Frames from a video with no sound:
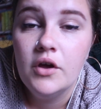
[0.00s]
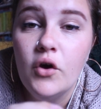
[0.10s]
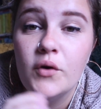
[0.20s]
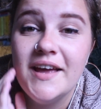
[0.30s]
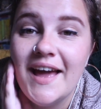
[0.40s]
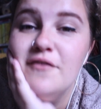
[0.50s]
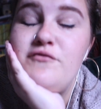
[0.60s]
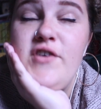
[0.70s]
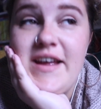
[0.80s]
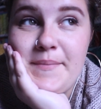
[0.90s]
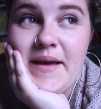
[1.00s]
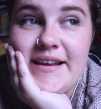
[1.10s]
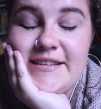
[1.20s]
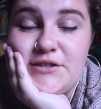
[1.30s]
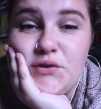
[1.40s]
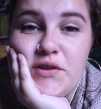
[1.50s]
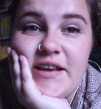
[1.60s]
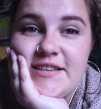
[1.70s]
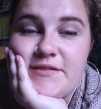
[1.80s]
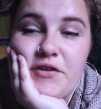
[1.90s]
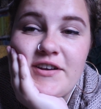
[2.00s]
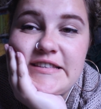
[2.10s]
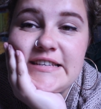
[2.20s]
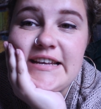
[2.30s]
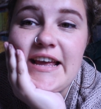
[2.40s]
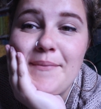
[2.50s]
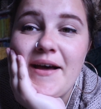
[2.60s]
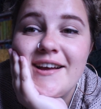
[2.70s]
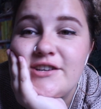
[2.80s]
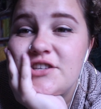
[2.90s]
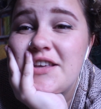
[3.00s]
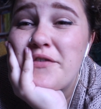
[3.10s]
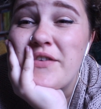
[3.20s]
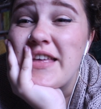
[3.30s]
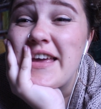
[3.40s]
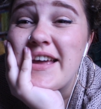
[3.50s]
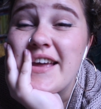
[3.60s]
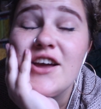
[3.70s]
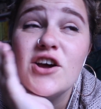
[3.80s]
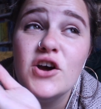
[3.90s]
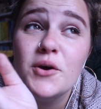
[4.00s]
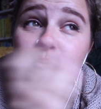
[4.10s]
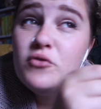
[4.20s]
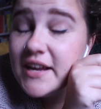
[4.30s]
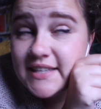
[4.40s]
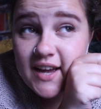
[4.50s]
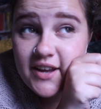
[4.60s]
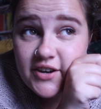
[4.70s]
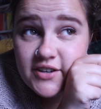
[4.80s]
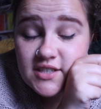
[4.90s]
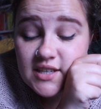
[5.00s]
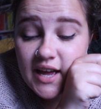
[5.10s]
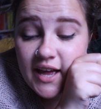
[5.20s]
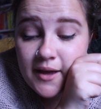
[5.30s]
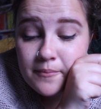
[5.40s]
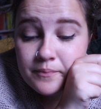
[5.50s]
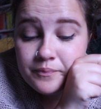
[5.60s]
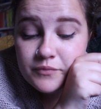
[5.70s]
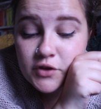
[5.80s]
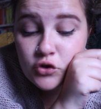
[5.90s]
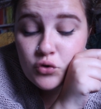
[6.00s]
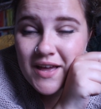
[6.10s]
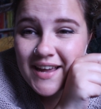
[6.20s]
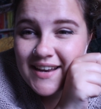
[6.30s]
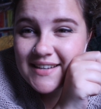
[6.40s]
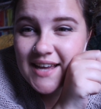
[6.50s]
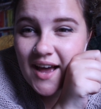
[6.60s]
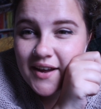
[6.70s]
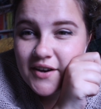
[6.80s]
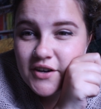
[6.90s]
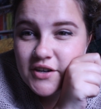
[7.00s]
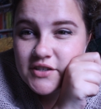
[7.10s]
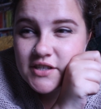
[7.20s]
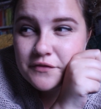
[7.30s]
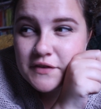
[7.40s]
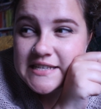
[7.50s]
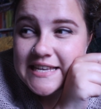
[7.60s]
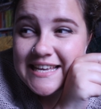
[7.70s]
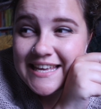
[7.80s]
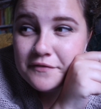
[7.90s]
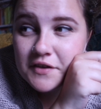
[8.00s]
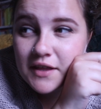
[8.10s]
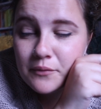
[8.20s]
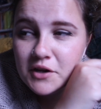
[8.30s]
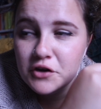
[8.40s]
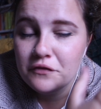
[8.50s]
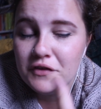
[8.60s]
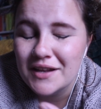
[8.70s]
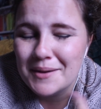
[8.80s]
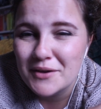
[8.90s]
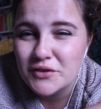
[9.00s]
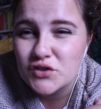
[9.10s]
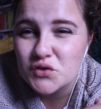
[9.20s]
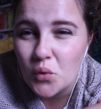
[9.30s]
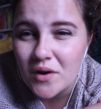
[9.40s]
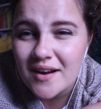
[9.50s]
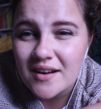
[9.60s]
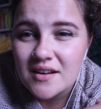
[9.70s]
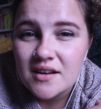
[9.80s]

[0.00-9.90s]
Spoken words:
Okay, I've written my to-do list for the rest of the day. I'm actually feeling pretty tired. You know that kind of tired, fatiguey feeling when you're feeling a bit sore?